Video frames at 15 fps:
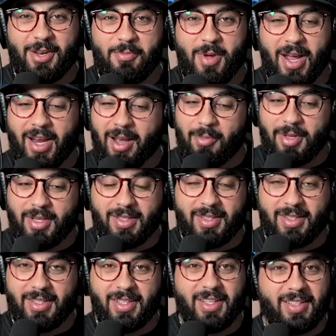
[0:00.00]
good, man. I mean,
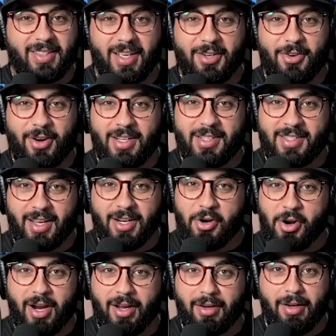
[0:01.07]
10 grand's 10
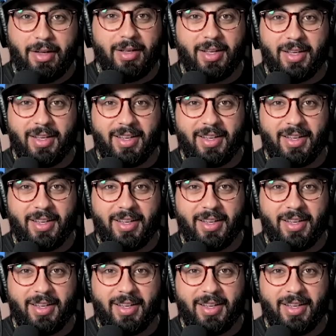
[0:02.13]
grand. Only,